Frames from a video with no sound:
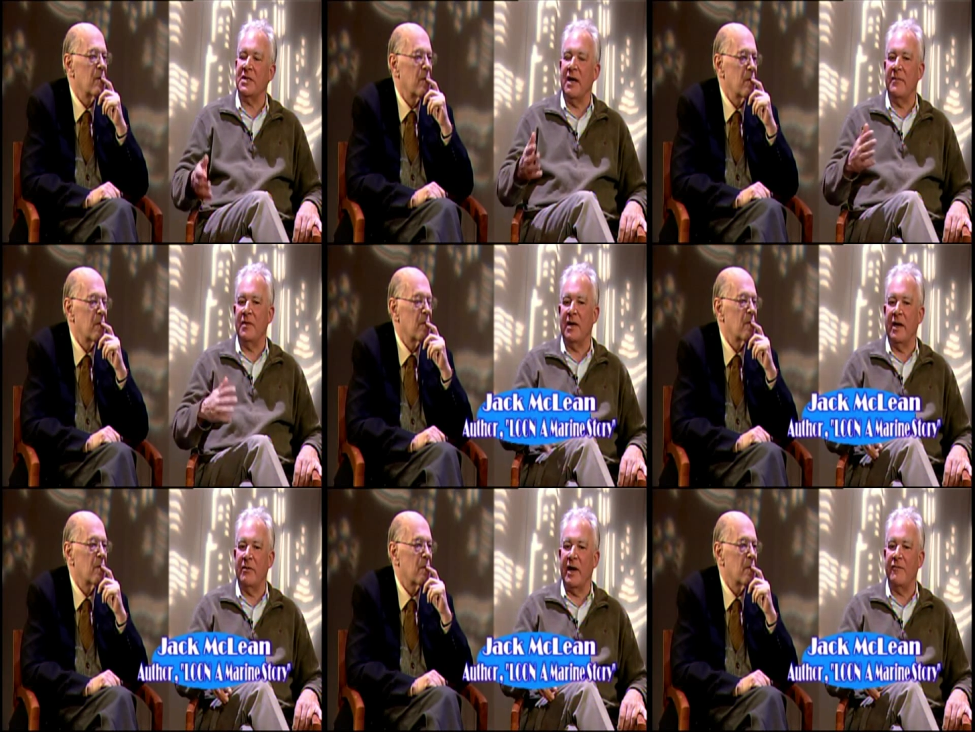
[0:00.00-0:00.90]
Speaker 1: from wow. the time that
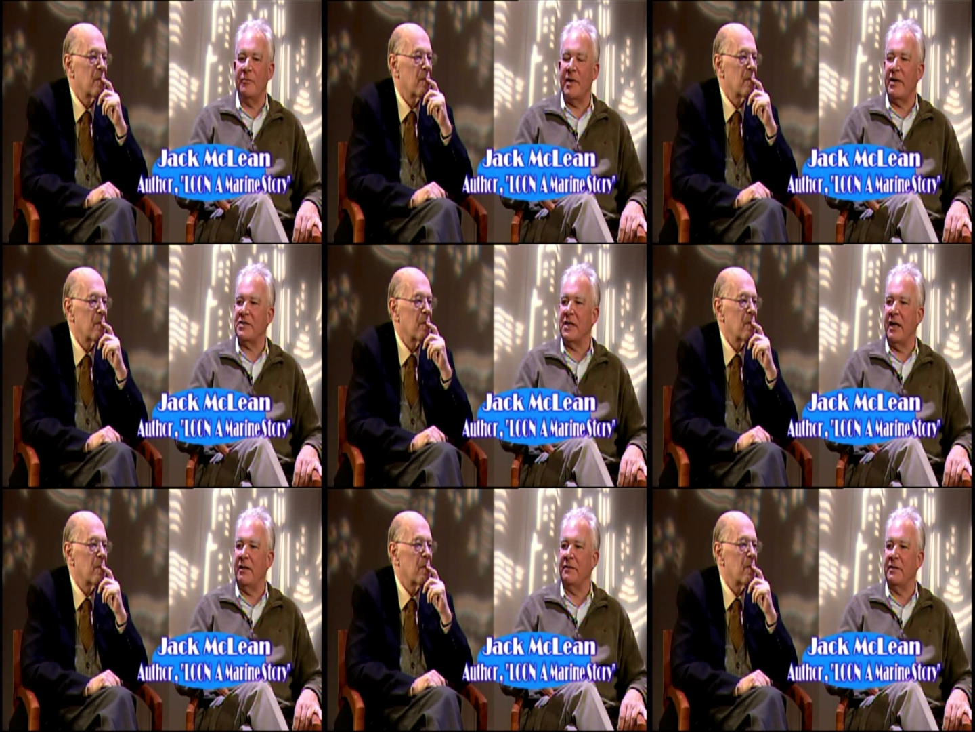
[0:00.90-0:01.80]
I arrived at Parris
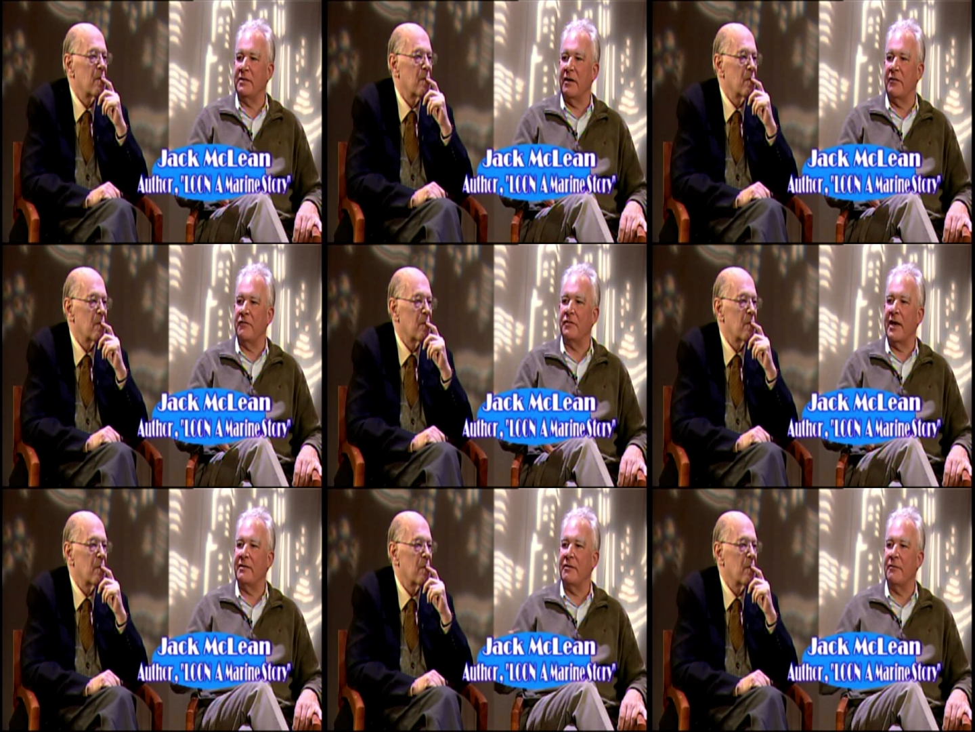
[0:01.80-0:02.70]
Island until the
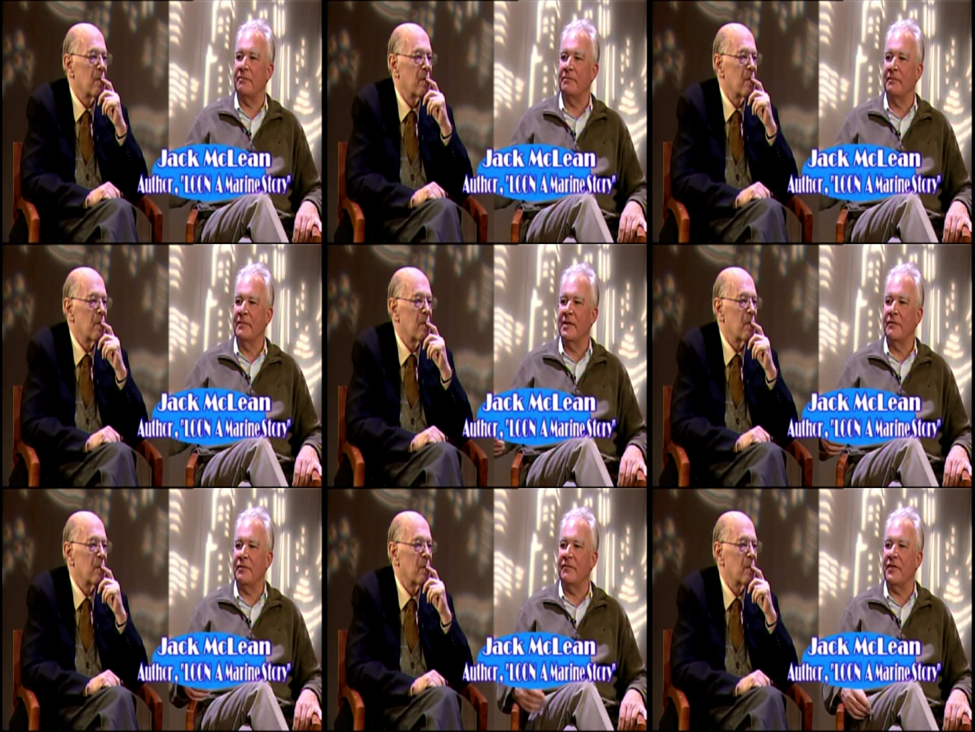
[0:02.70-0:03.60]
flight home
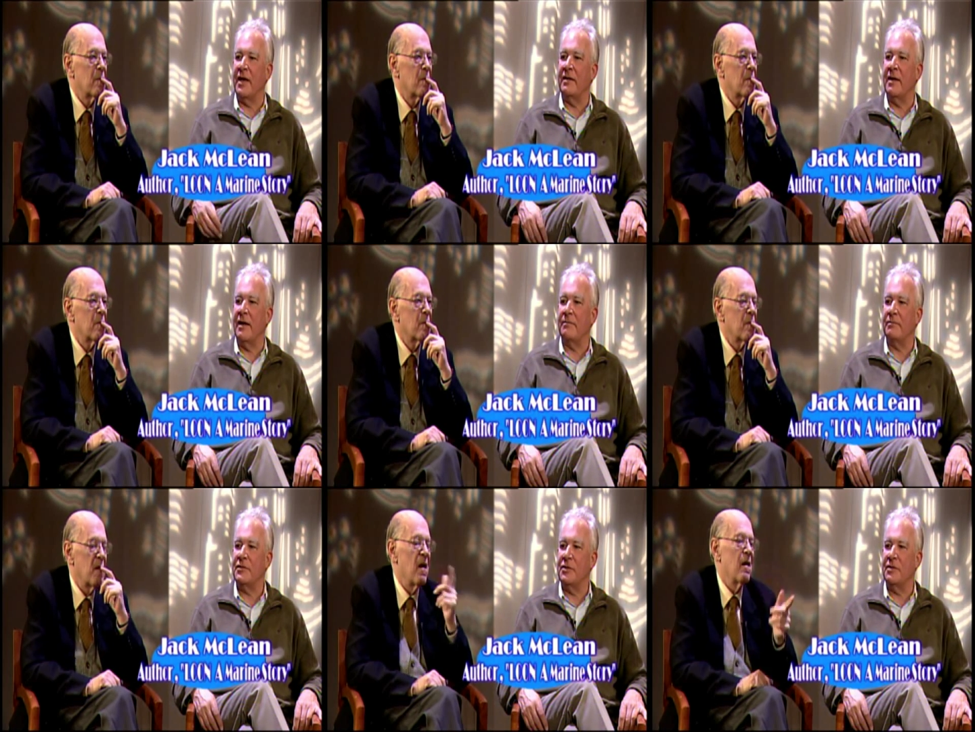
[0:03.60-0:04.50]
from
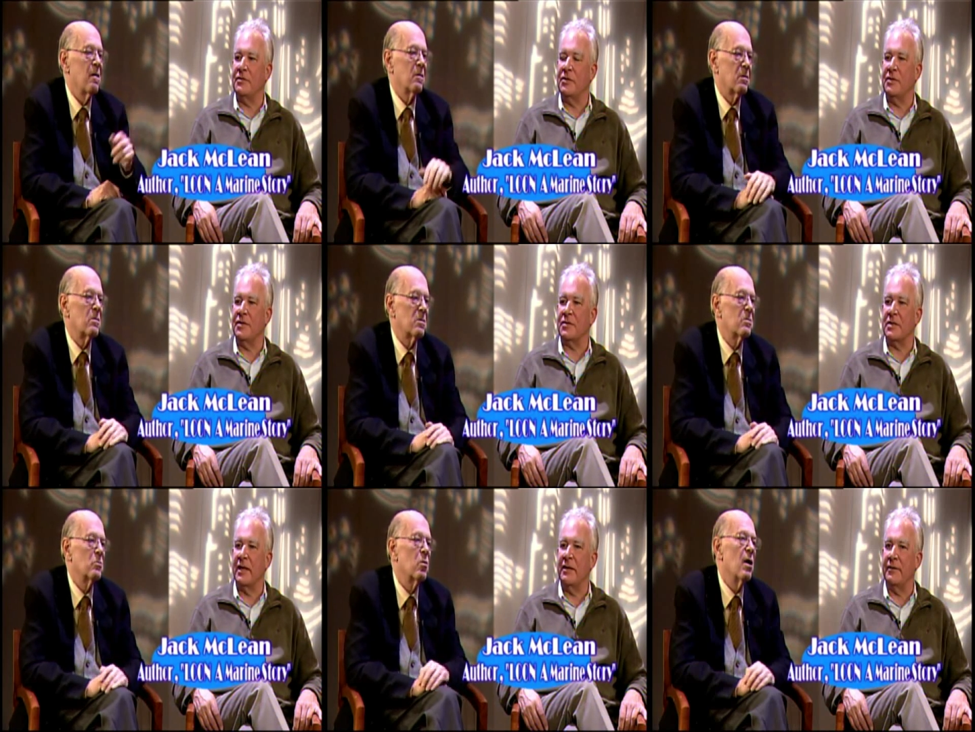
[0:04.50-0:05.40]
Vietnam yeah. two, two,
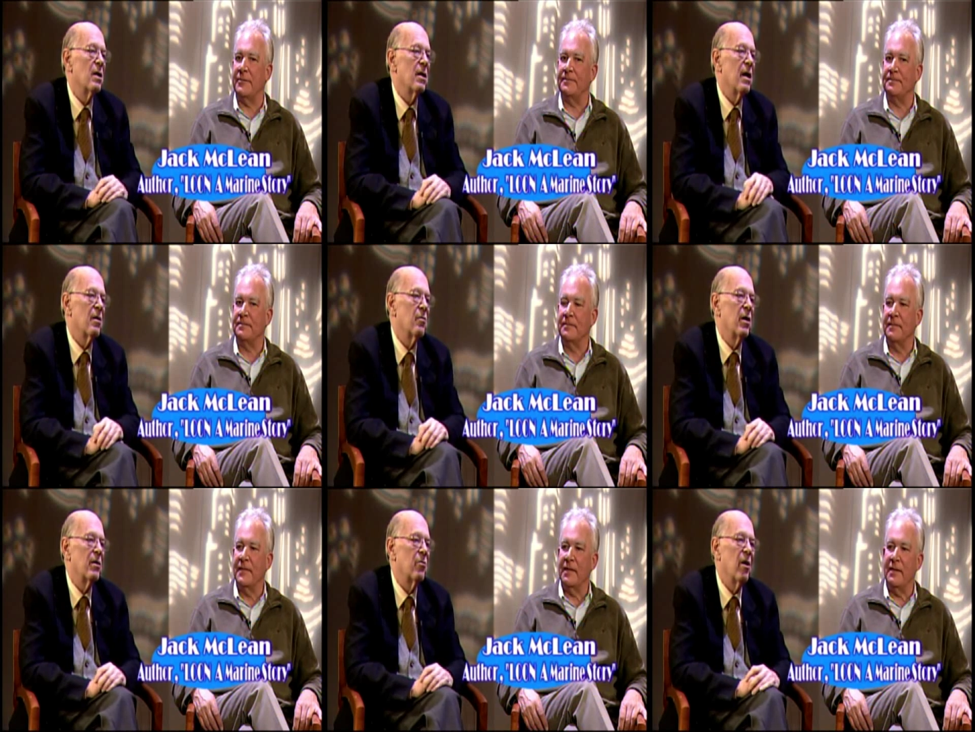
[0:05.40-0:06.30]
years later. Right.
Speaker 2: Yeah.
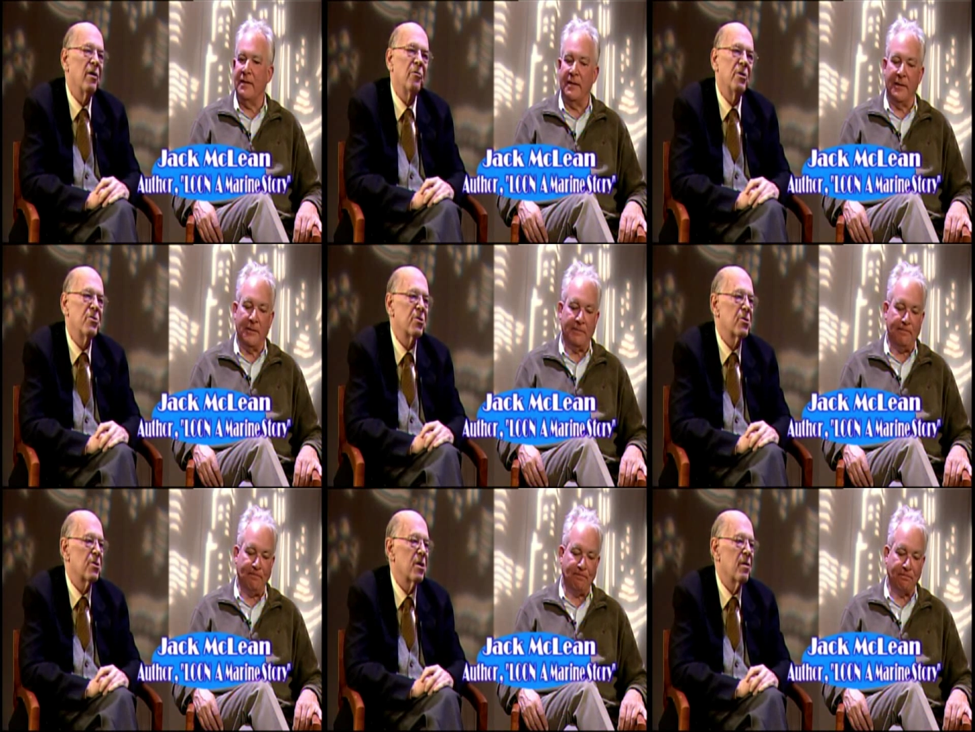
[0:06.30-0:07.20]
Great. Great um,
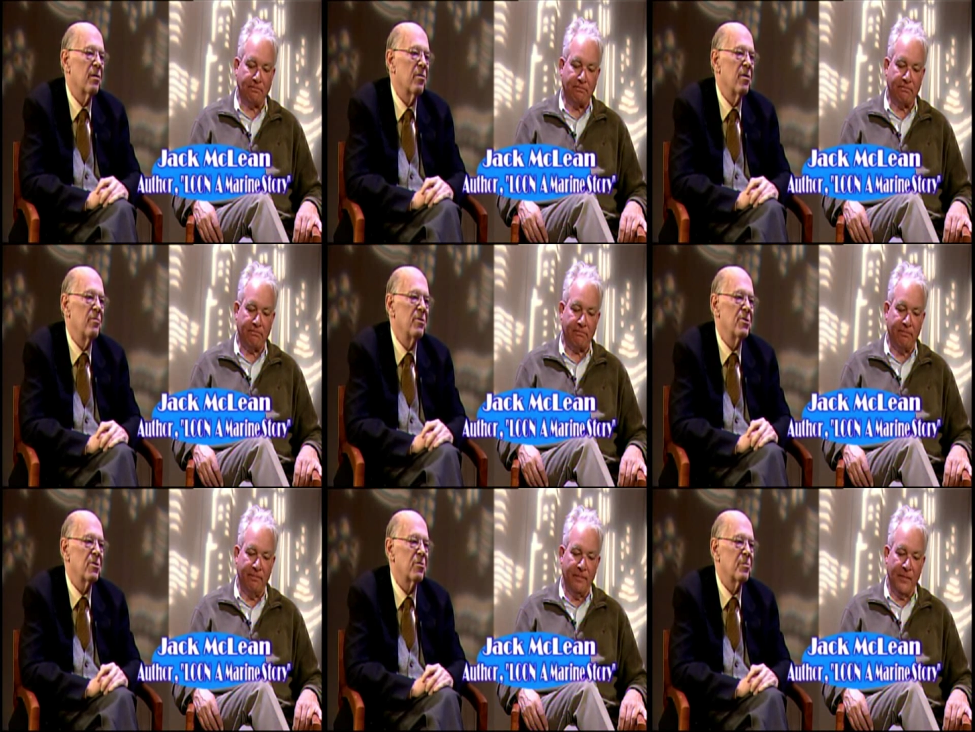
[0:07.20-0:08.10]
research. Yeah, great
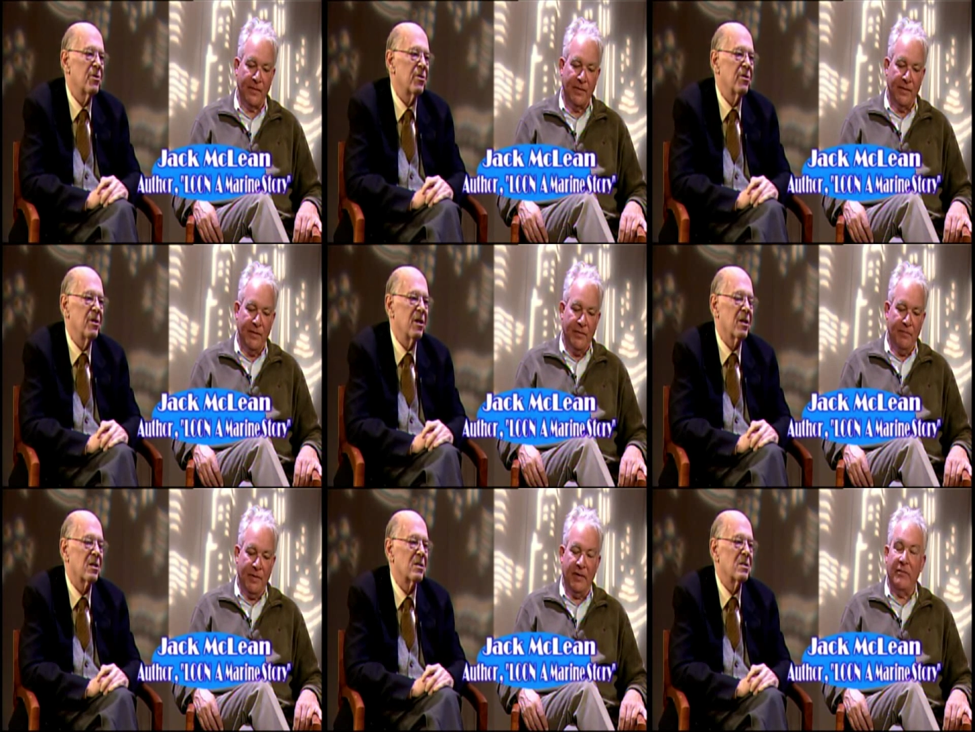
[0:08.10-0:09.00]
research, Richard.
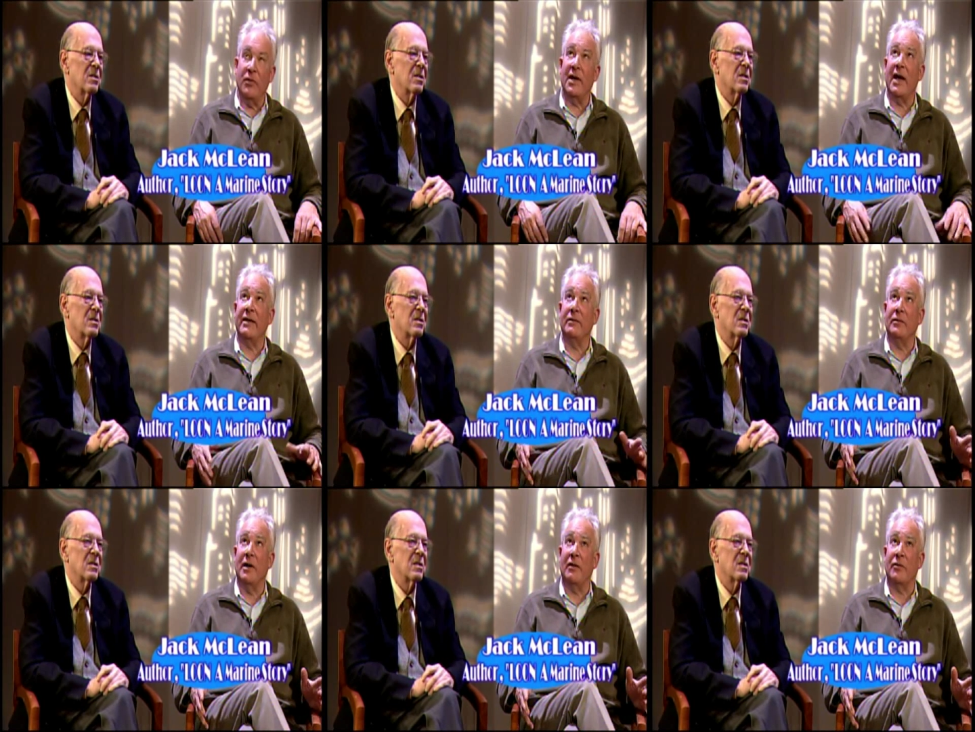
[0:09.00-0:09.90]
Yeah.
Speaker 1: But when I
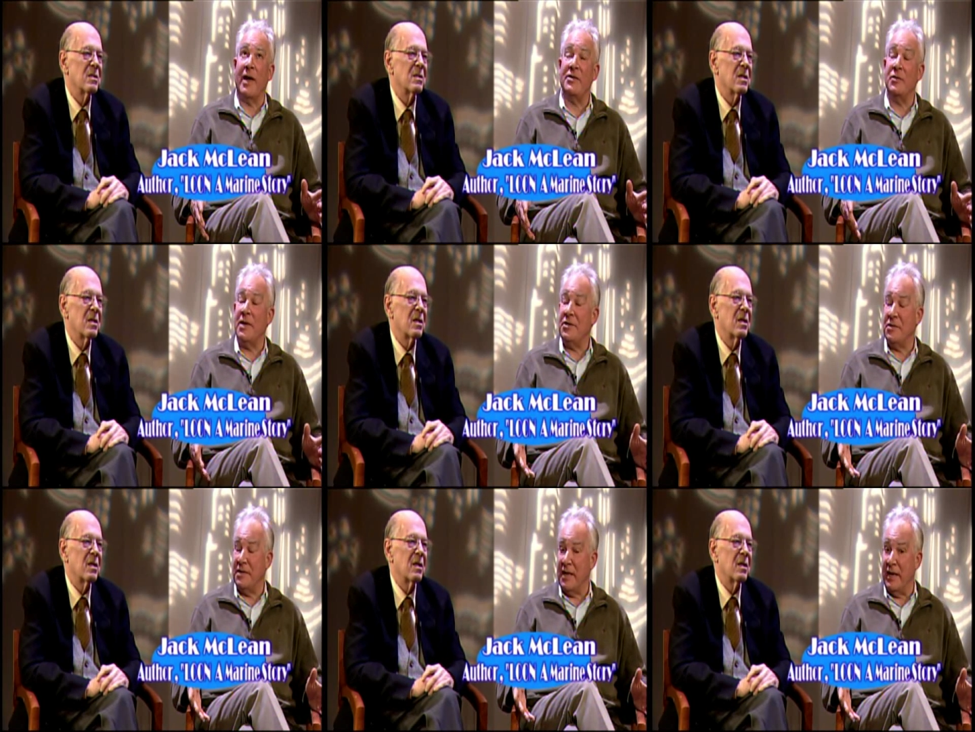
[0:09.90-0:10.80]
on
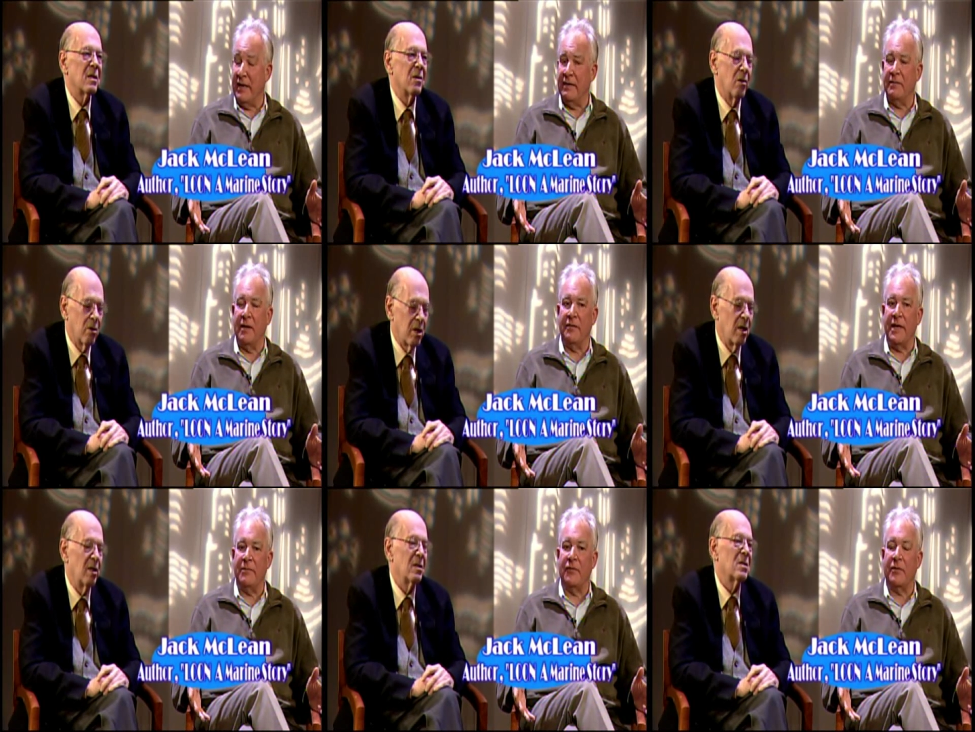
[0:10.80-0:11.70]
graduation day, uh,
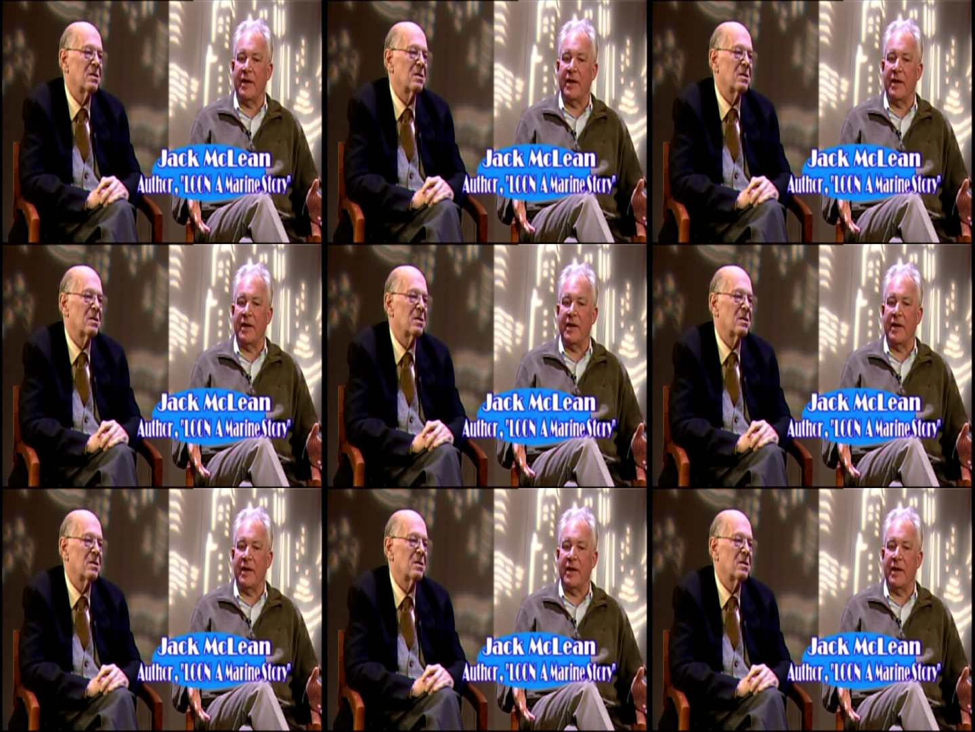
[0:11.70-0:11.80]
okay. uh, day